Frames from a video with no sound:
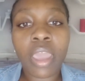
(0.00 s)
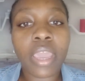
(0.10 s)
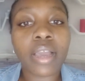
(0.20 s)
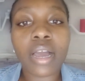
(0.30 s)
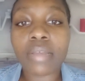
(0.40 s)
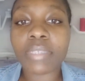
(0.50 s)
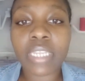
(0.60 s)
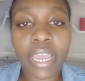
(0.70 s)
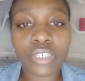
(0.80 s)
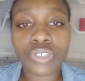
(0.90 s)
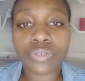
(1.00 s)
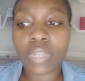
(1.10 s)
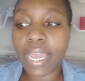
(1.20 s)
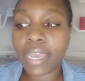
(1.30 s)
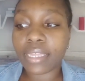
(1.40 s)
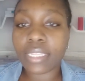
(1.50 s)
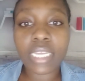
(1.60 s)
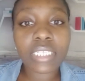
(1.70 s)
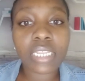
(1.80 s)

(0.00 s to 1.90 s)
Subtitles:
It comes natural. Like, these